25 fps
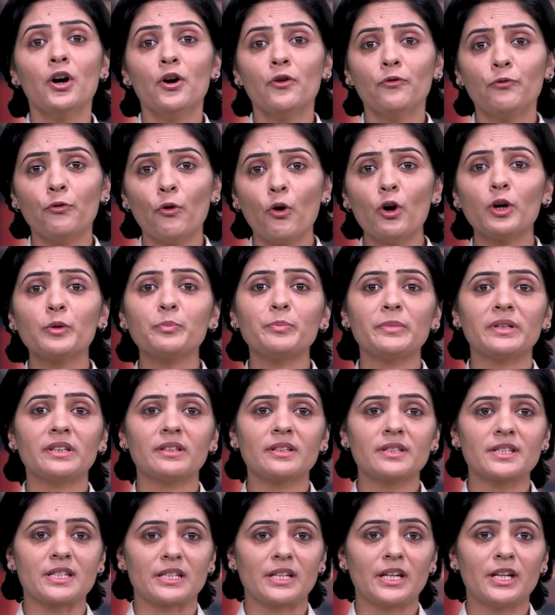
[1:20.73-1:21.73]
four
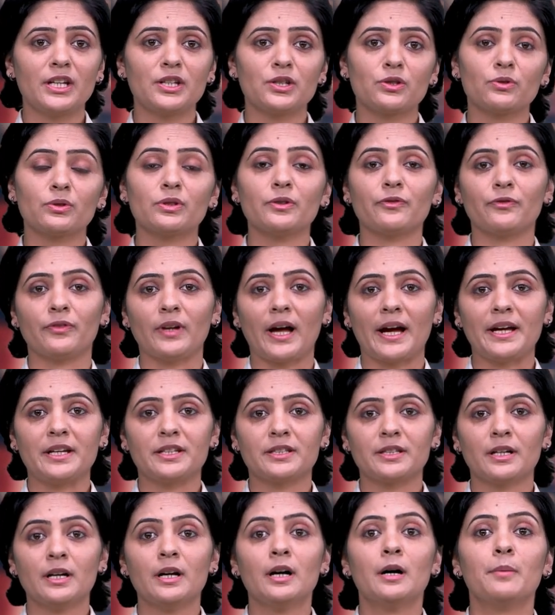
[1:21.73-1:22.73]
minutes into the
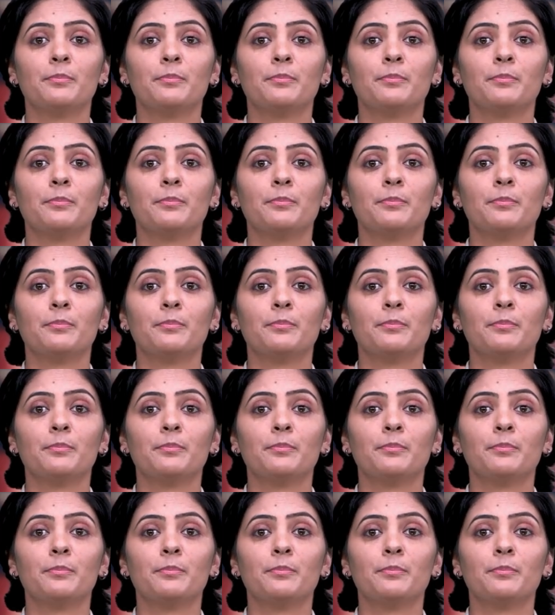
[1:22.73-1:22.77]
flight,